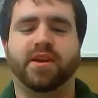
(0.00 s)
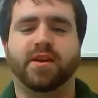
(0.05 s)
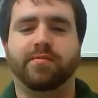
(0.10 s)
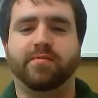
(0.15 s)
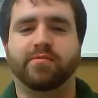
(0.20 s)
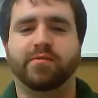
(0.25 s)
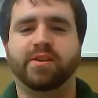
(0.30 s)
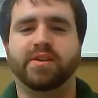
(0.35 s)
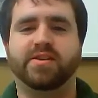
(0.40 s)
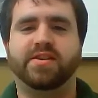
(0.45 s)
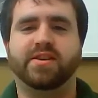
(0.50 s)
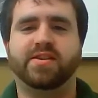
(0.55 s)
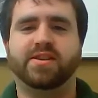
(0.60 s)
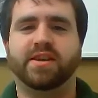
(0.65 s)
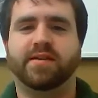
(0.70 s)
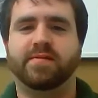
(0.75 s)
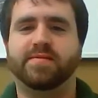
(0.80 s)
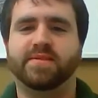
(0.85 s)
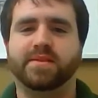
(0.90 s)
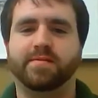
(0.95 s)
It really does
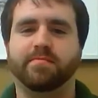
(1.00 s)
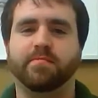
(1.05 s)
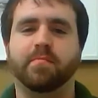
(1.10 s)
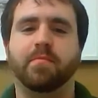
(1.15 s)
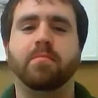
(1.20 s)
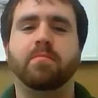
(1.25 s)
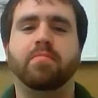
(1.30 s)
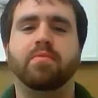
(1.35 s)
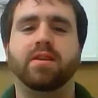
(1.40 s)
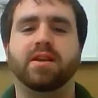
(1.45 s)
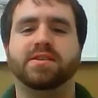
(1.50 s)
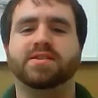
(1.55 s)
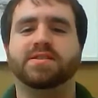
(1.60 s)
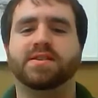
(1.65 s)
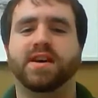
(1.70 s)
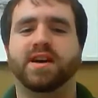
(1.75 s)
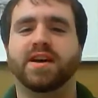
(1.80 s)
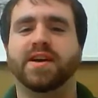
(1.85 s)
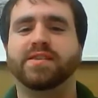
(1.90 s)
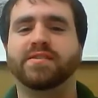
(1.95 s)
have some plus
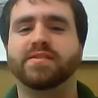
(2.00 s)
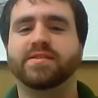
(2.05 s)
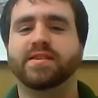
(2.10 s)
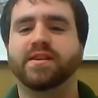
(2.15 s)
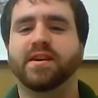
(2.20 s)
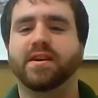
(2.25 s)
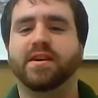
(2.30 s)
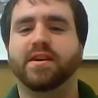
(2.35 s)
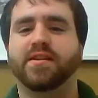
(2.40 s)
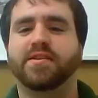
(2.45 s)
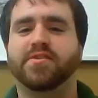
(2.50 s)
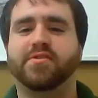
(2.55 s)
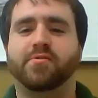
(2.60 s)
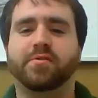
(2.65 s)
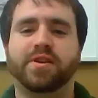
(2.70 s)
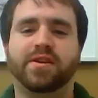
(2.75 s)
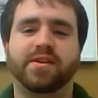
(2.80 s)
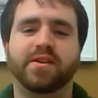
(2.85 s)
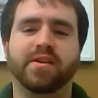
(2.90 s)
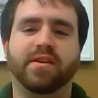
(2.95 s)
sides
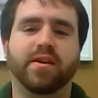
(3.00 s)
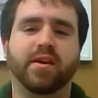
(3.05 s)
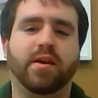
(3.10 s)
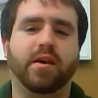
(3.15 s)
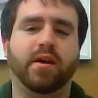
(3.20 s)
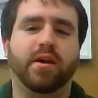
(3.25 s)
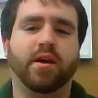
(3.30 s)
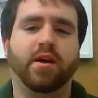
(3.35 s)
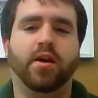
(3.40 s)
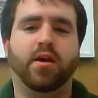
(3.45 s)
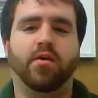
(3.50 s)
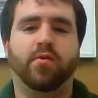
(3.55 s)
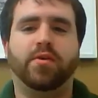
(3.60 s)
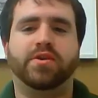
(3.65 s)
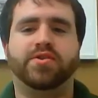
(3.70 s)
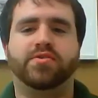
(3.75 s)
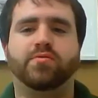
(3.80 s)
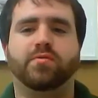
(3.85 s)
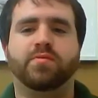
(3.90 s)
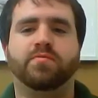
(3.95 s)
to it,
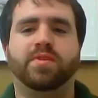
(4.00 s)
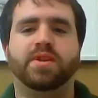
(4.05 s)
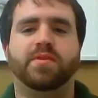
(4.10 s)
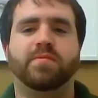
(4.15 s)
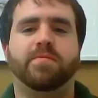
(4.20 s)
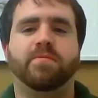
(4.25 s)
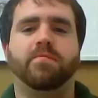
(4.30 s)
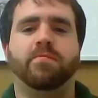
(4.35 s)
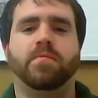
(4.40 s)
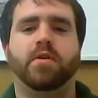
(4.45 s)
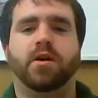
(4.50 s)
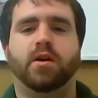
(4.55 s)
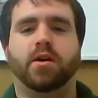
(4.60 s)
which would be,